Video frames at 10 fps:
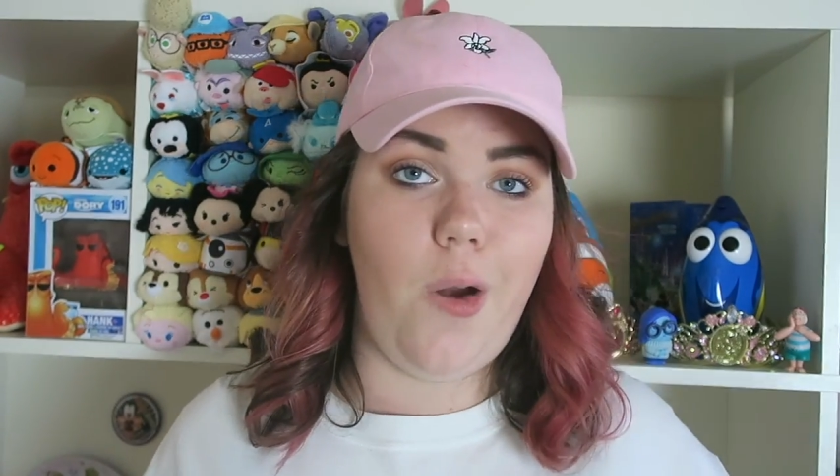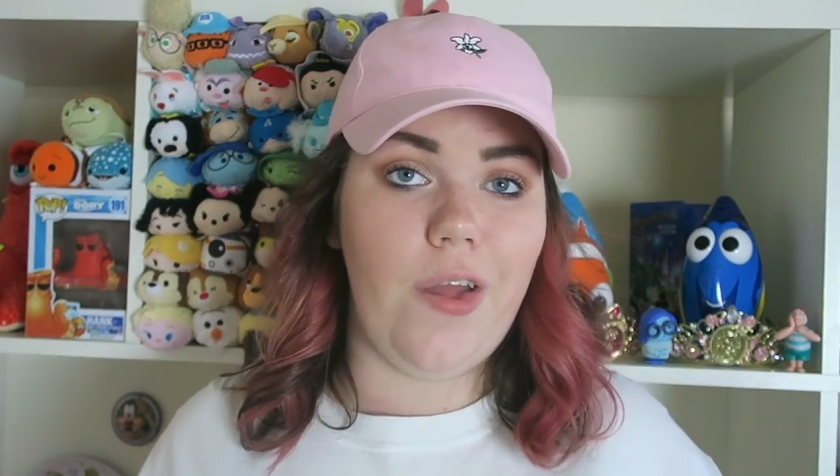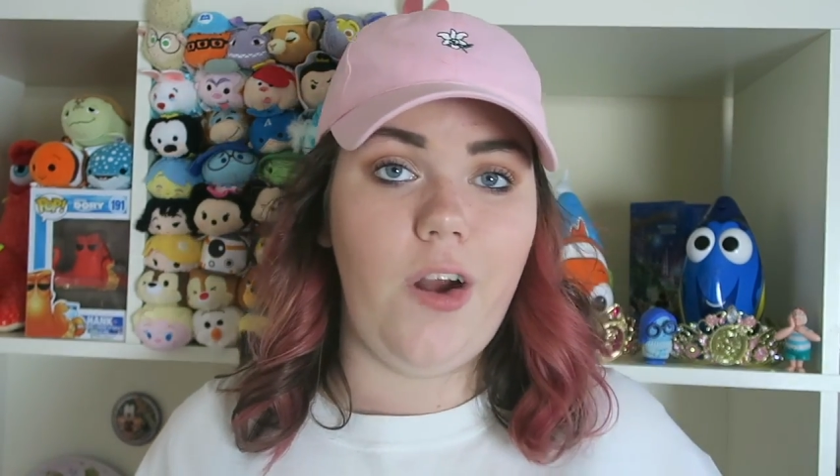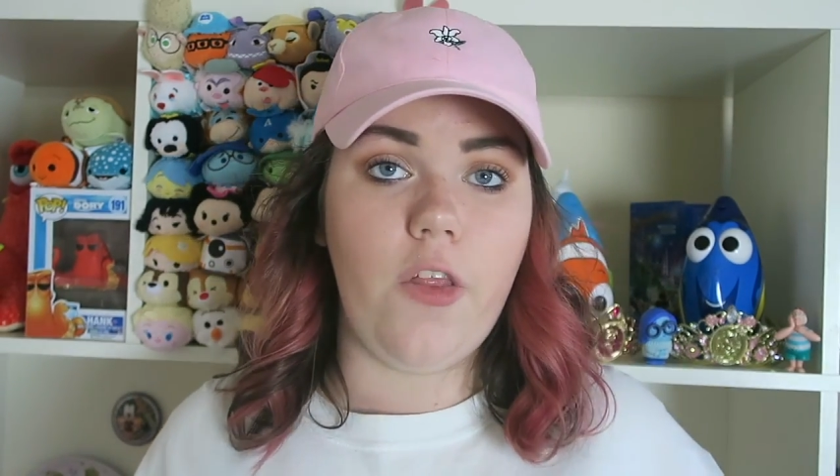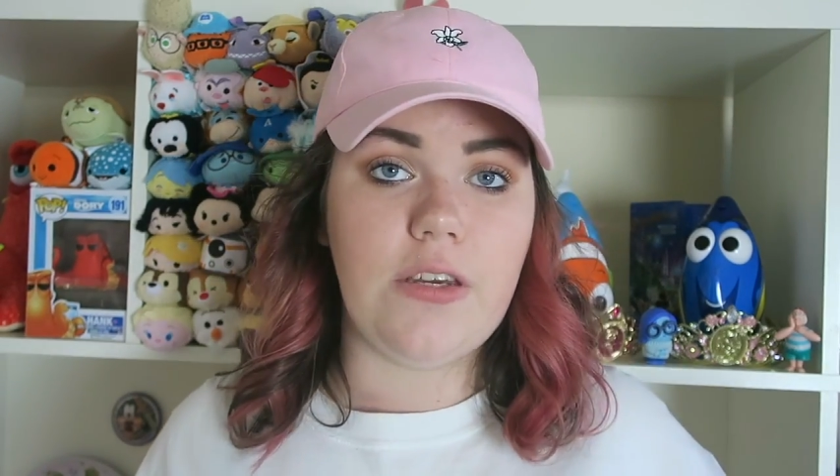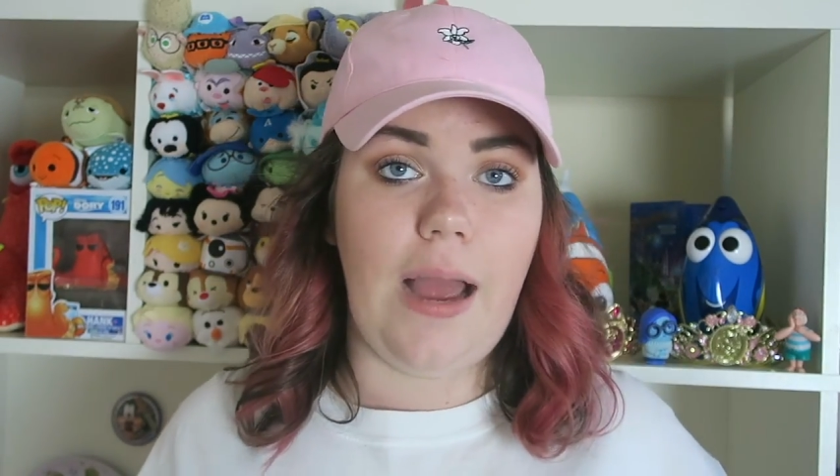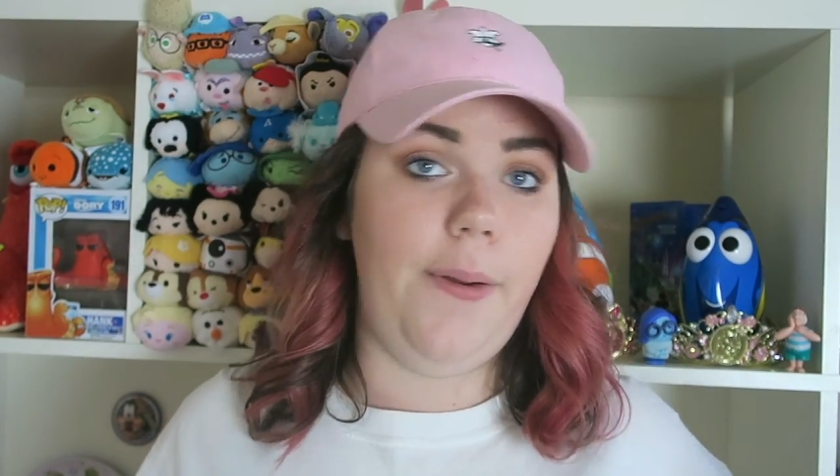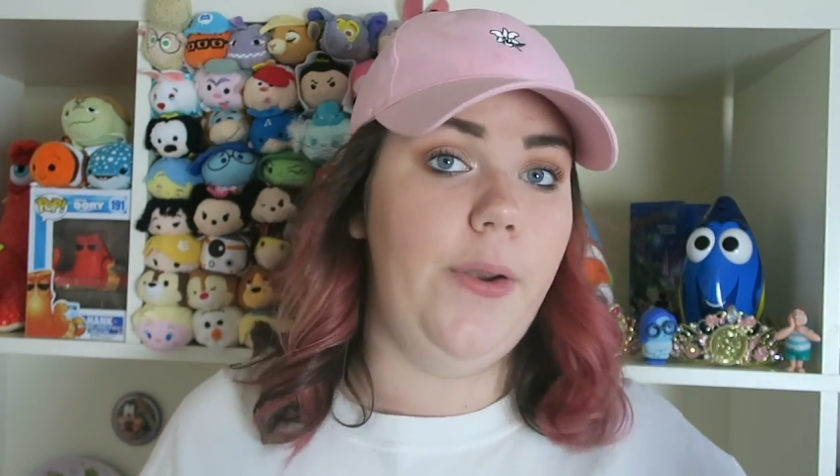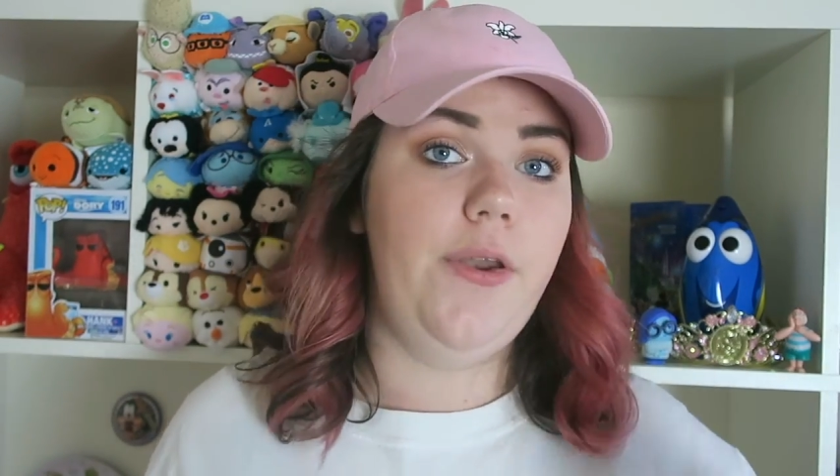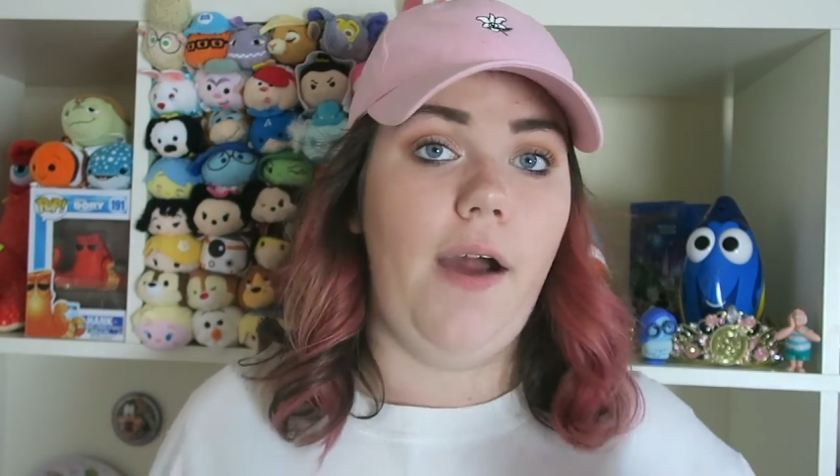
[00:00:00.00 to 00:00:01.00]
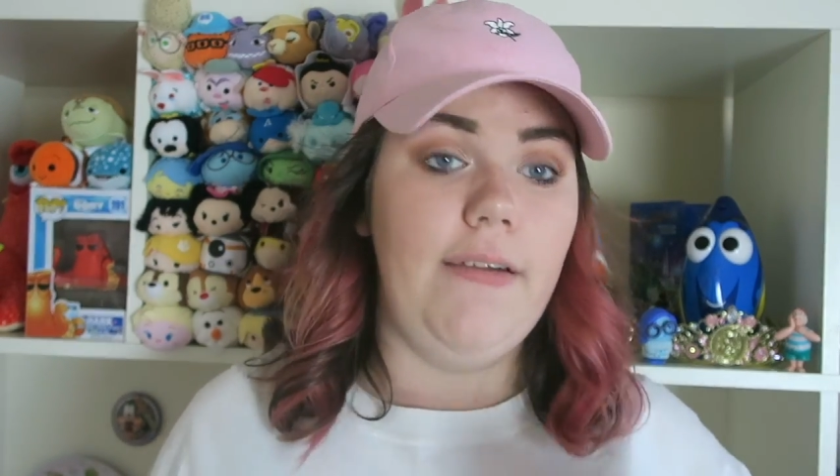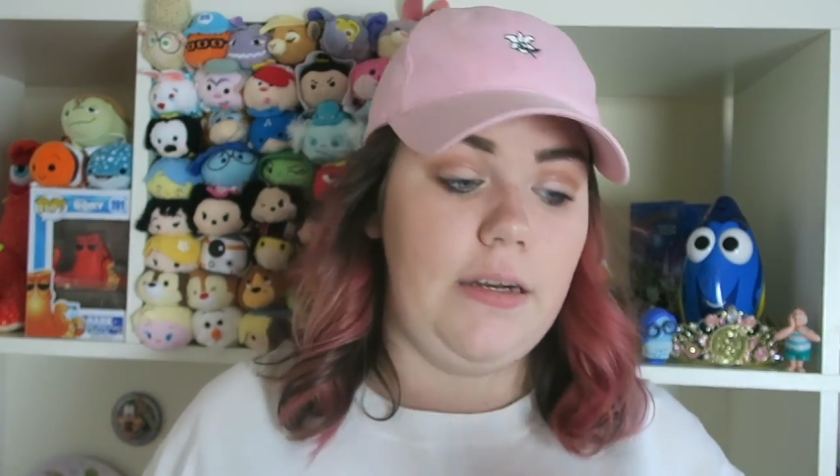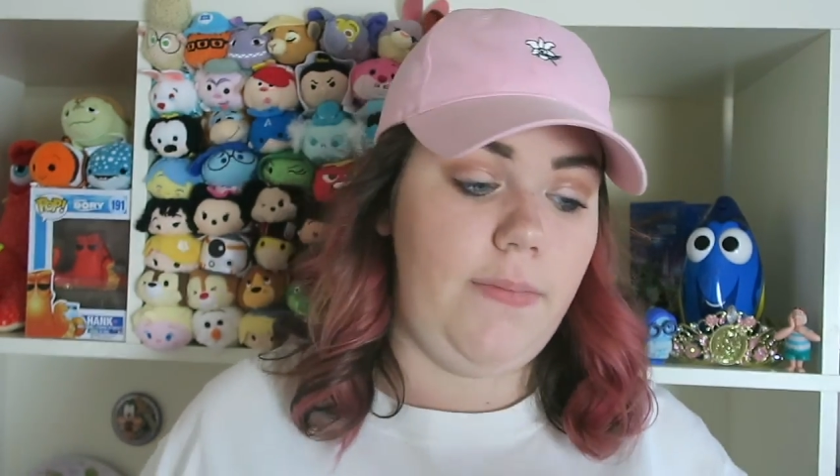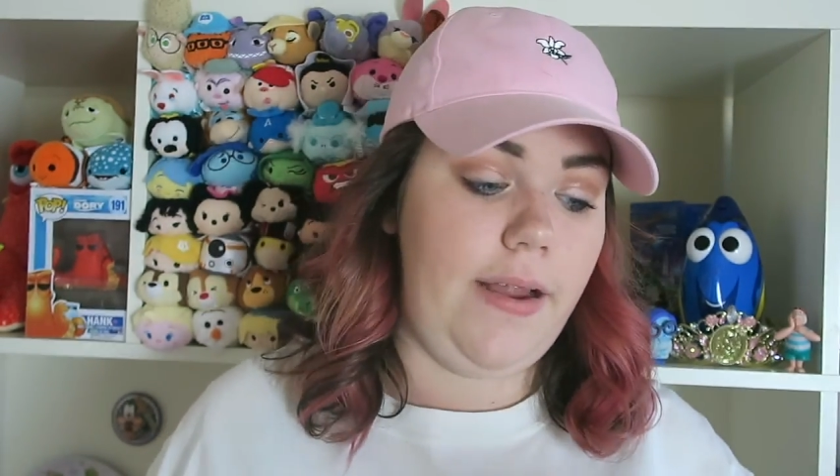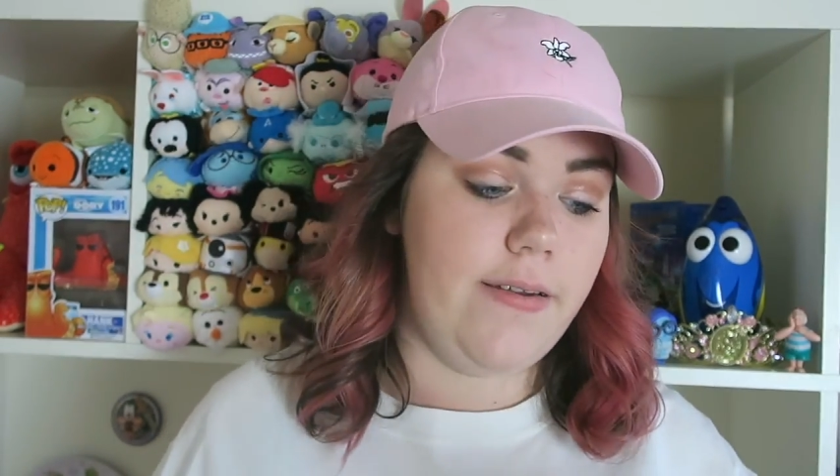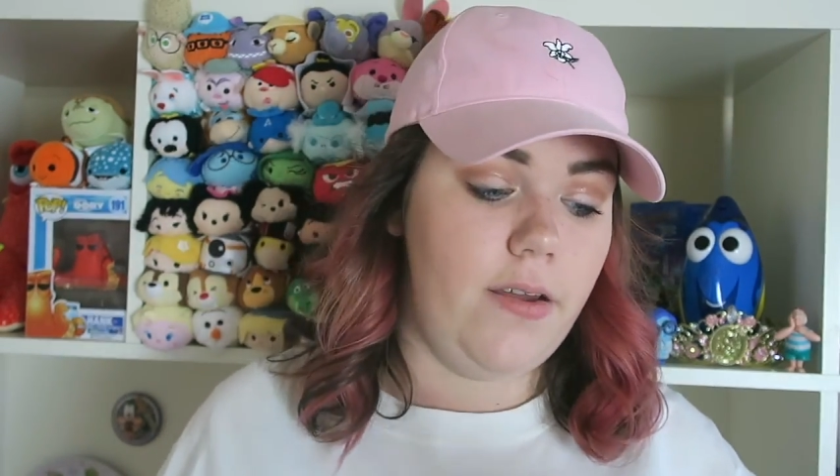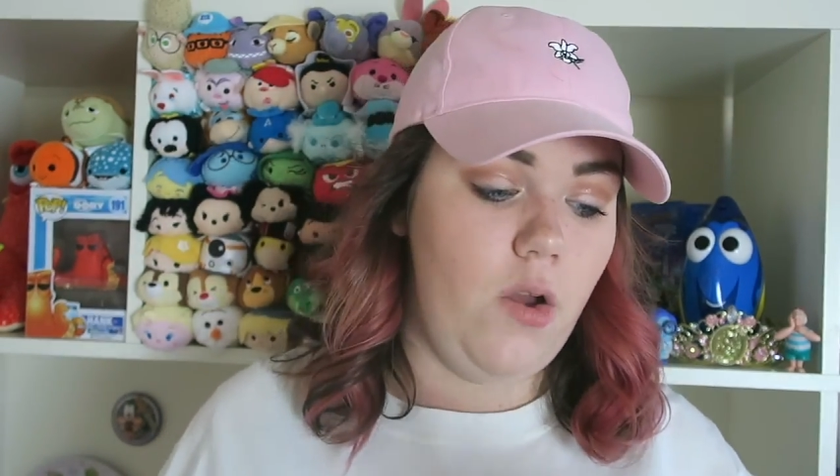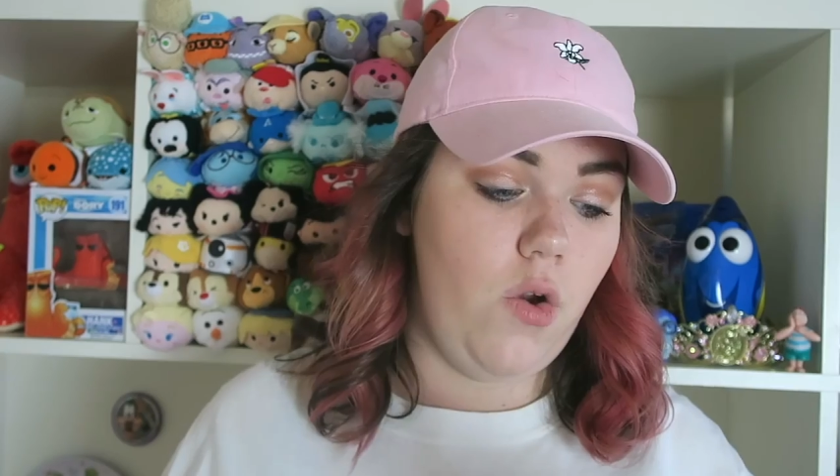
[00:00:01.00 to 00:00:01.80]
go there all the time, I would not recommend